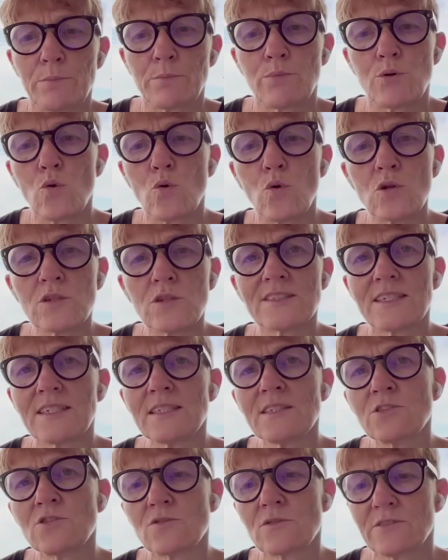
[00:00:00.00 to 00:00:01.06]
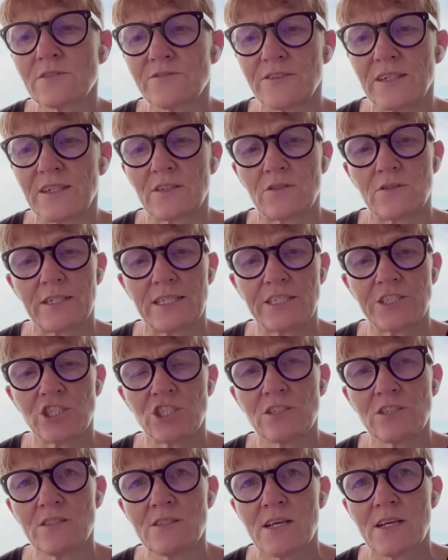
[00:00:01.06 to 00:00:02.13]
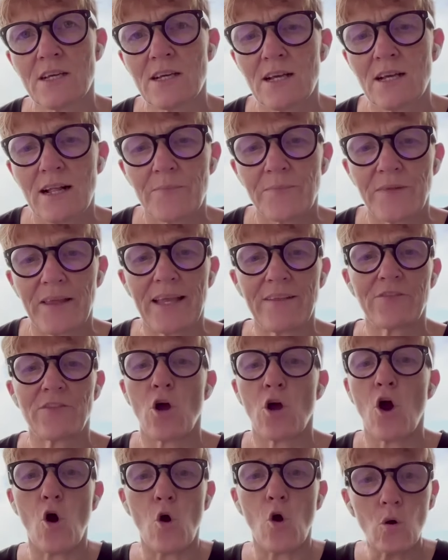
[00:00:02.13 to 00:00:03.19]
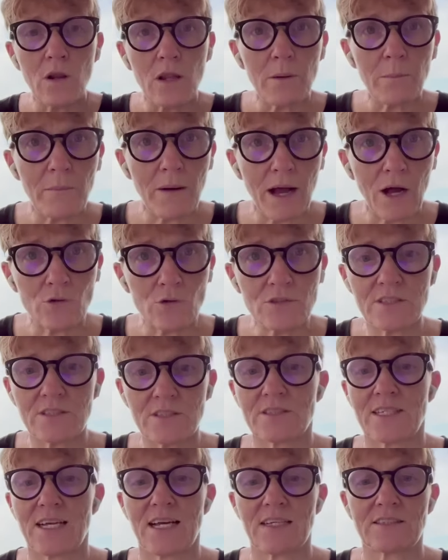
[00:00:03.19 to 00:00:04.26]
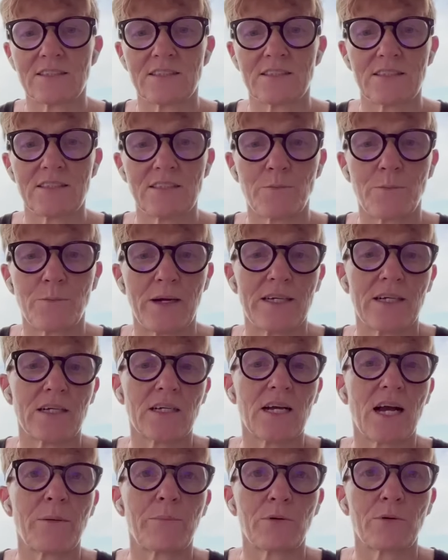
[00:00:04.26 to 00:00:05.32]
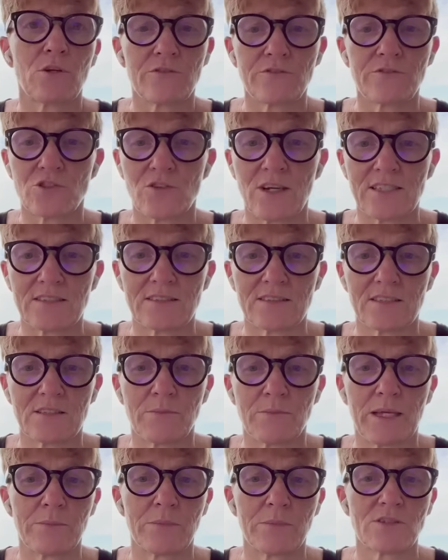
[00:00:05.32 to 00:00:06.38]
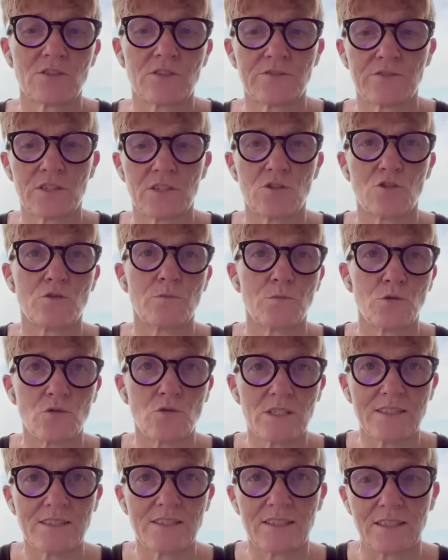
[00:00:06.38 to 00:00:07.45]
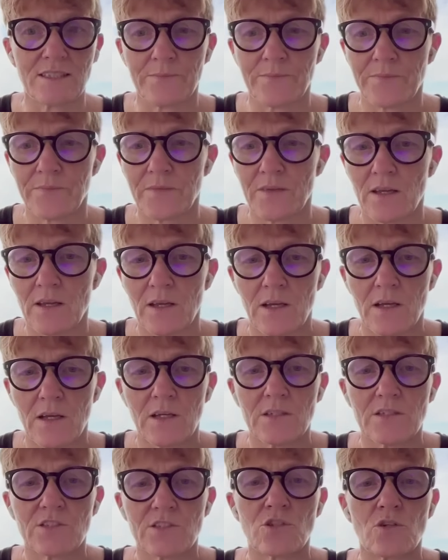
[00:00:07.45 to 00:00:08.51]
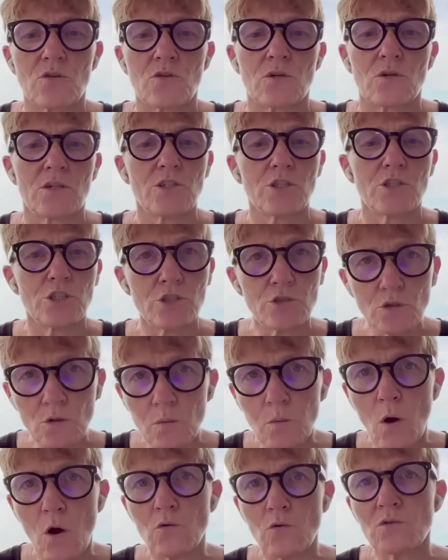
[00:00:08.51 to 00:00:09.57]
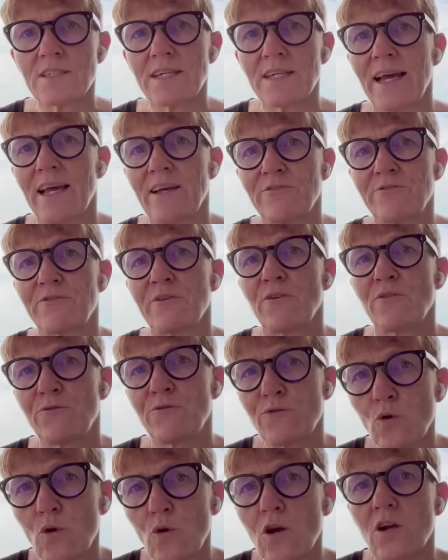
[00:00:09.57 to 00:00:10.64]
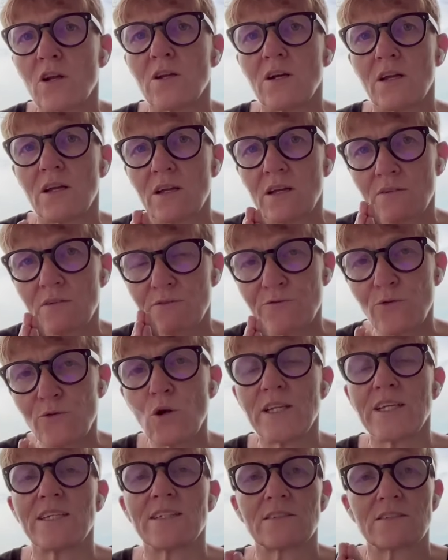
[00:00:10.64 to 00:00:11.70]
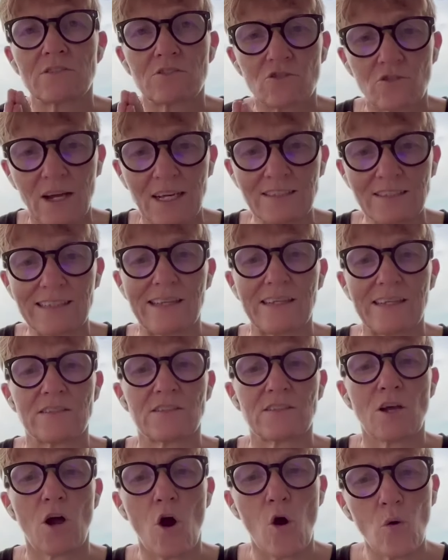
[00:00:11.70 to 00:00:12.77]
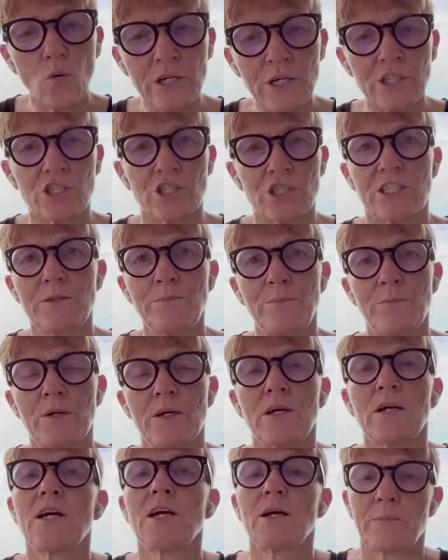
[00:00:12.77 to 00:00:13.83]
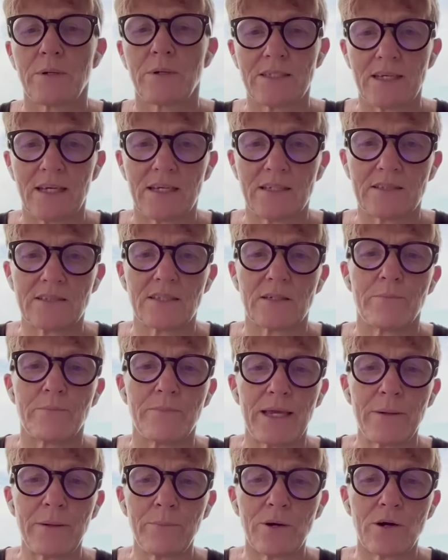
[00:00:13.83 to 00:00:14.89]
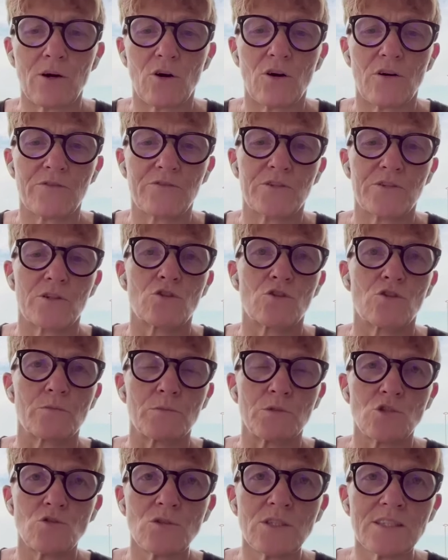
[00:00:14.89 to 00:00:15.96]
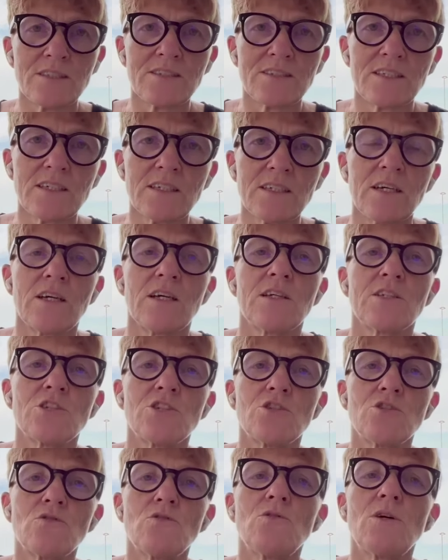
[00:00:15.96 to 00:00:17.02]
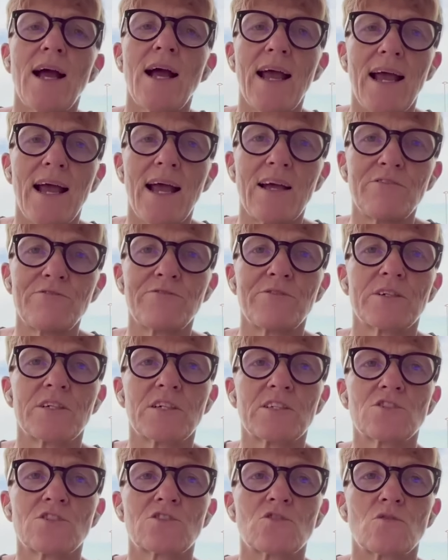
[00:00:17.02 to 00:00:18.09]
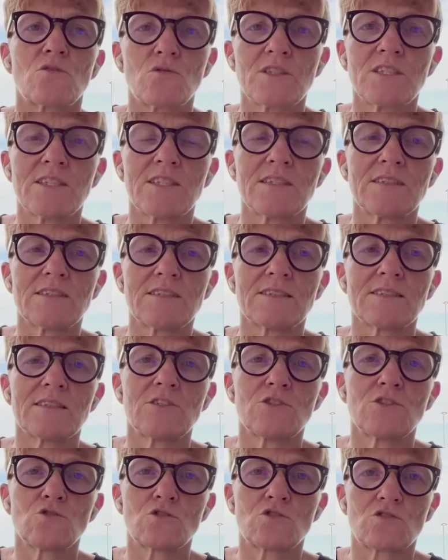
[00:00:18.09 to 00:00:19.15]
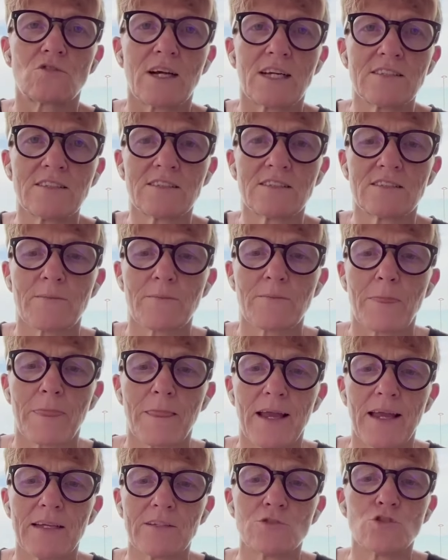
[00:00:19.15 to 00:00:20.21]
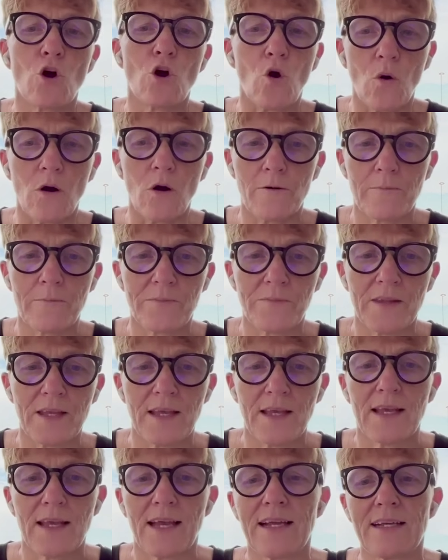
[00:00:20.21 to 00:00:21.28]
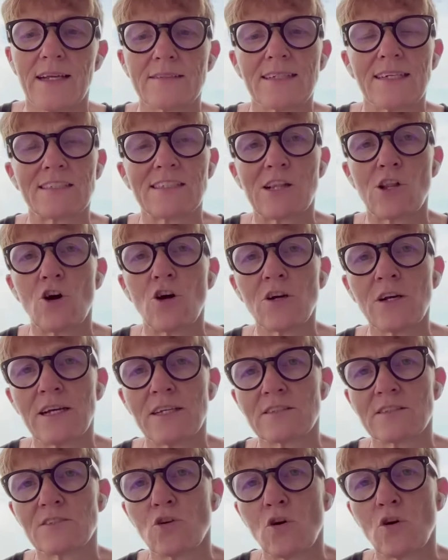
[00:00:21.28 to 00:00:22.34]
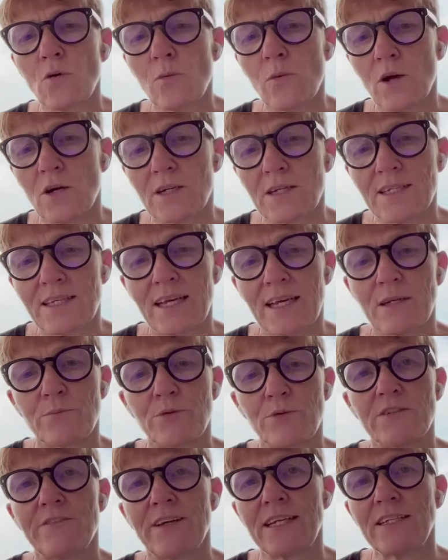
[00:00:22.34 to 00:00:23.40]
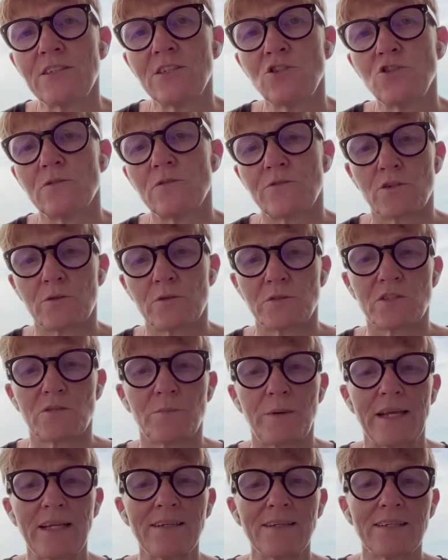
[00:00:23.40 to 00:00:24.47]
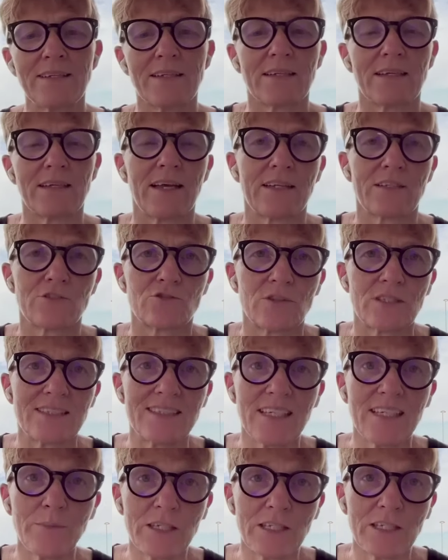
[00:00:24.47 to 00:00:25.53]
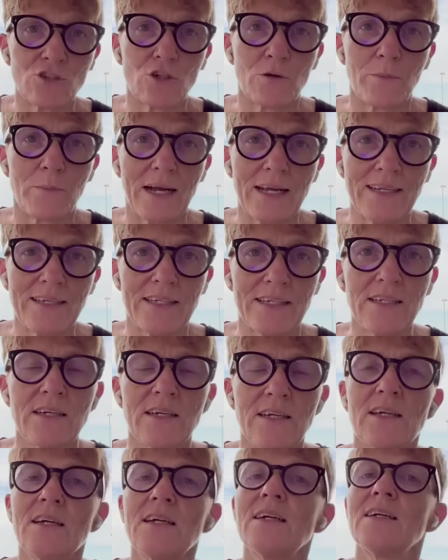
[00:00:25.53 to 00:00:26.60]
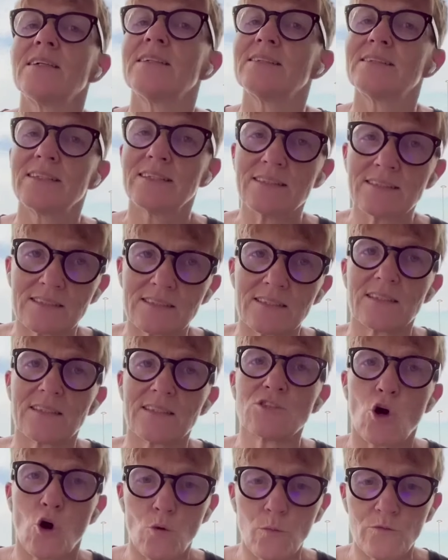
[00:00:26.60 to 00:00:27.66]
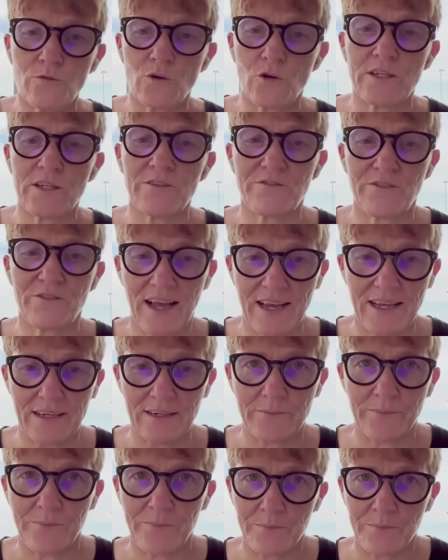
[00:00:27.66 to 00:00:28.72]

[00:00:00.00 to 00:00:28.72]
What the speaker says: pooled into the federation and the whole amount is custodied by a couple of trusted members of the community. So you won't have fully trustless ownership, but as a member of the community, you have custodians you trust and know. And as long as no one can prevent you from spending and redeeming your money, this is hopefully fine.